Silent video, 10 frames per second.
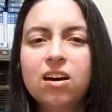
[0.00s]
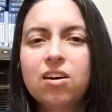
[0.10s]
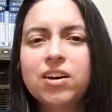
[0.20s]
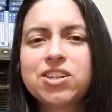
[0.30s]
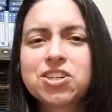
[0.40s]

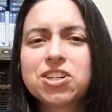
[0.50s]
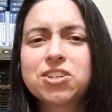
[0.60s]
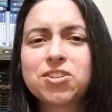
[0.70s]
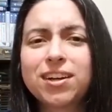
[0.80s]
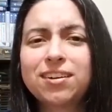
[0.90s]
oh, I should
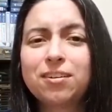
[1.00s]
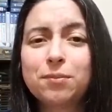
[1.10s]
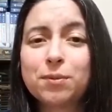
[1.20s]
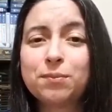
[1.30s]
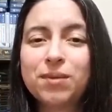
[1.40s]
have traded all
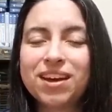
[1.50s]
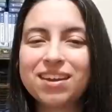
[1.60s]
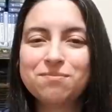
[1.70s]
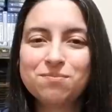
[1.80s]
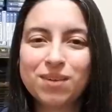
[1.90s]
my
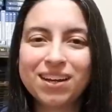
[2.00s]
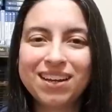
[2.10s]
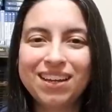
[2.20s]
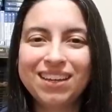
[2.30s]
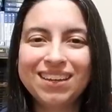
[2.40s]

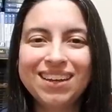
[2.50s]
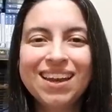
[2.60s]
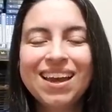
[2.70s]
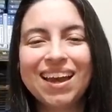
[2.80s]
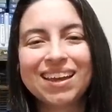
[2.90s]
money
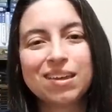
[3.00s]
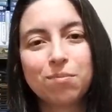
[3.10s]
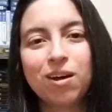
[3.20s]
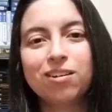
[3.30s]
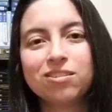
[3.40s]
and
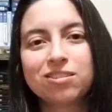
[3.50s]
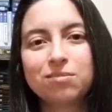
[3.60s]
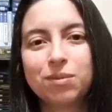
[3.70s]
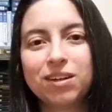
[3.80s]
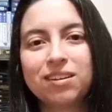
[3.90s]
get
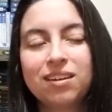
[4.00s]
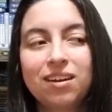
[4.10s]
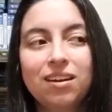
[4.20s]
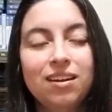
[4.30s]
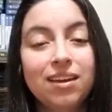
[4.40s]
bells. But
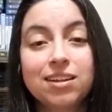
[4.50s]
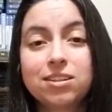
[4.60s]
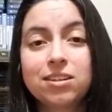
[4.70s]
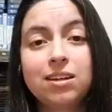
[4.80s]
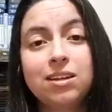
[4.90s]

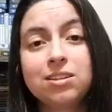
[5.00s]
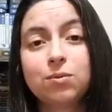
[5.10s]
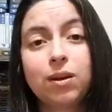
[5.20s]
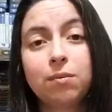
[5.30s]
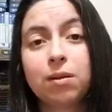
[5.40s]
it's an
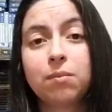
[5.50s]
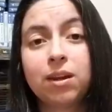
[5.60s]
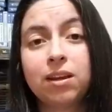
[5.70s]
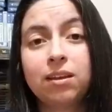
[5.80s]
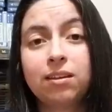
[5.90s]
easy way to make
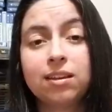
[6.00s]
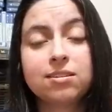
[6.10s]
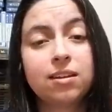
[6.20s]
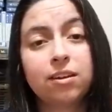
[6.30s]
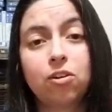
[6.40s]
money.
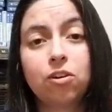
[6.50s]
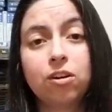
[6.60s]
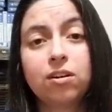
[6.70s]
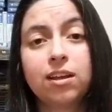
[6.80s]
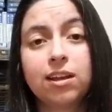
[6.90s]
It's not that
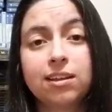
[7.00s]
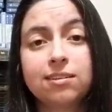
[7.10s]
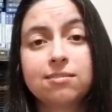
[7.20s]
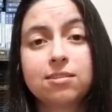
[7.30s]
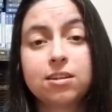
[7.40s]
hard,
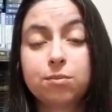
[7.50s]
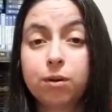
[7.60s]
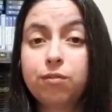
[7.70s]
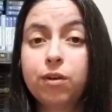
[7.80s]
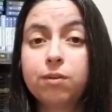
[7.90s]
and it's
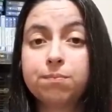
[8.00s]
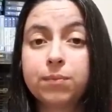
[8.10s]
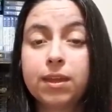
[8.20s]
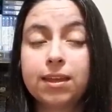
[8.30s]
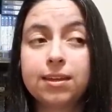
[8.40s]
pretty fun.
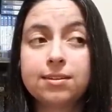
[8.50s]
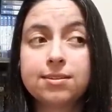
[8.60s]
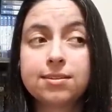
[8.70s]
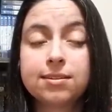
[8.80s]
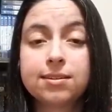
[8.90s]

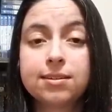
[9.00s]
And